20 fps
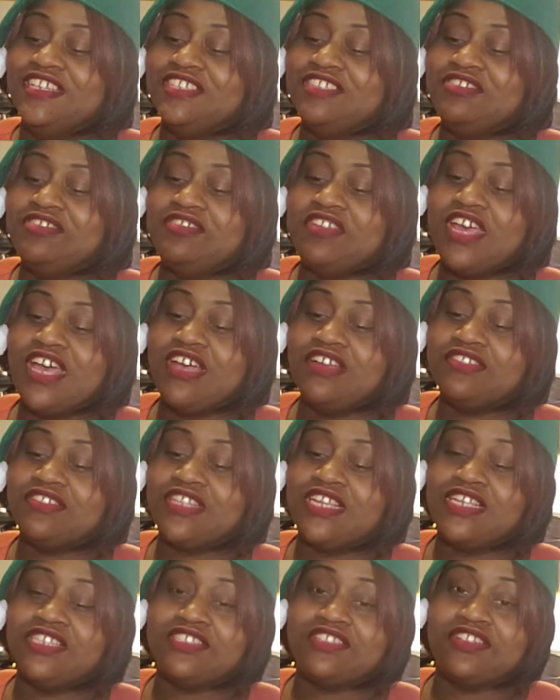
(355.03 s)
You know how
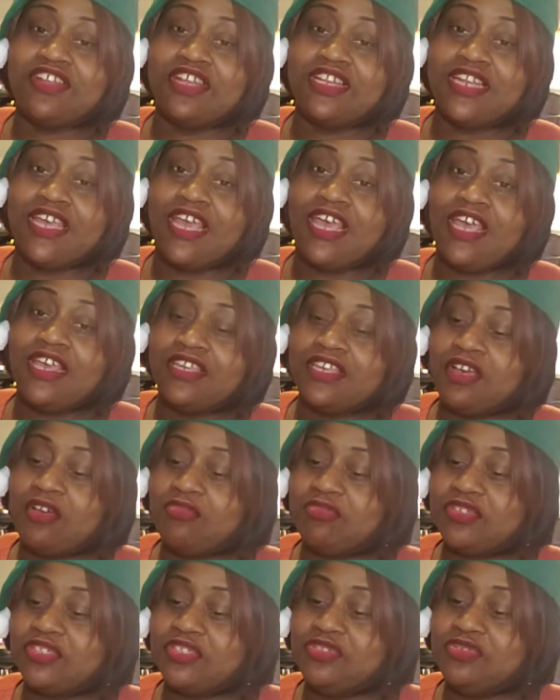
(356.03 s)
things start to act up
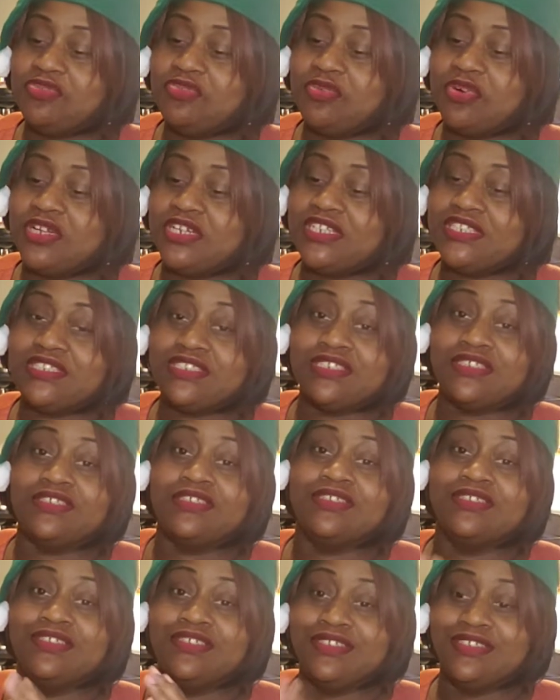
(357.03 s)
when you want it
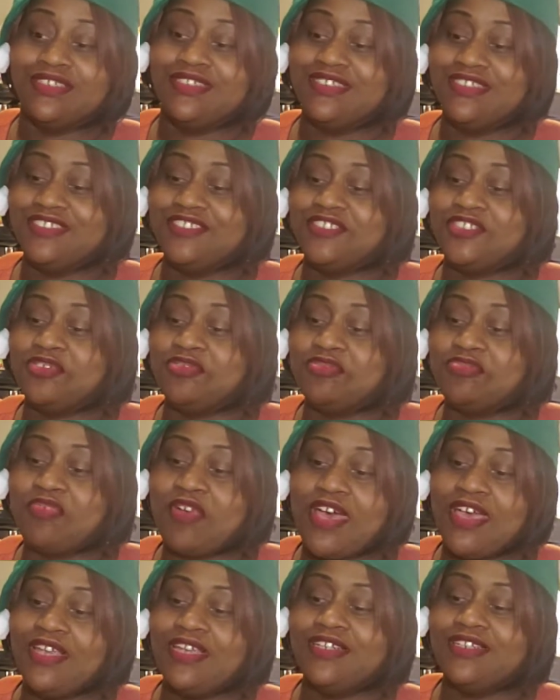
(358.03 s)
to do
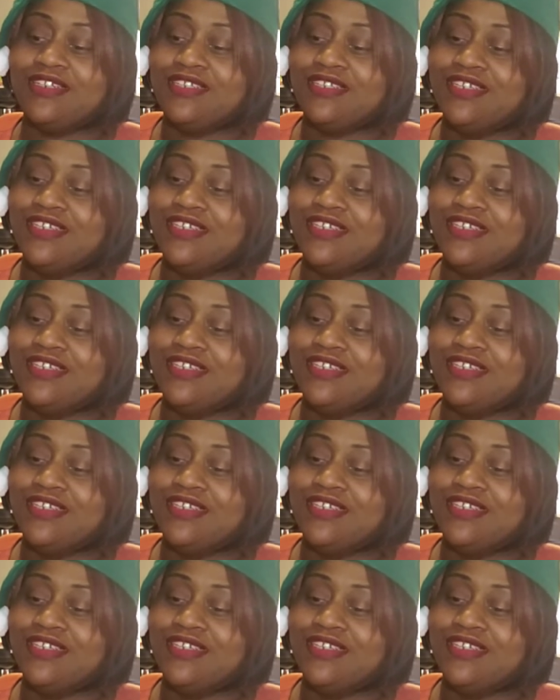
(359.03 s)
right?